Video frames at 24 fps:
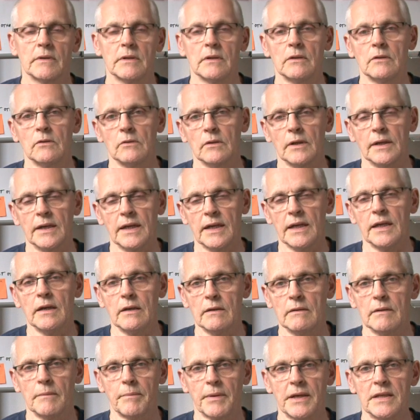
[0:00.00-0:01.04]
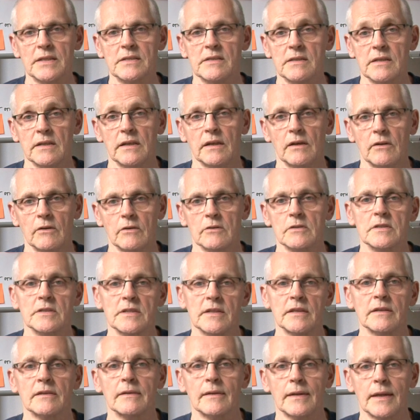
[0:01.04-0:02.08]
You know, like the best 8 hours of
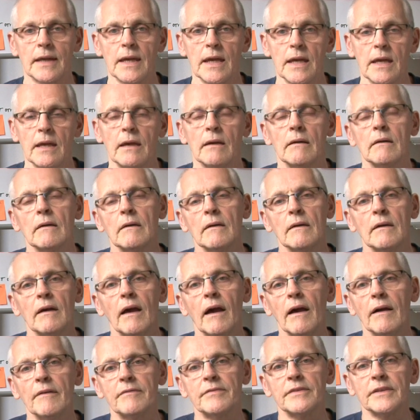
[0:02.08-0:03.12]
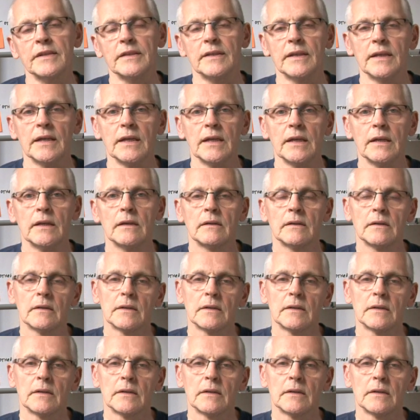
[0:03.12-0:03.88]
your day, every day.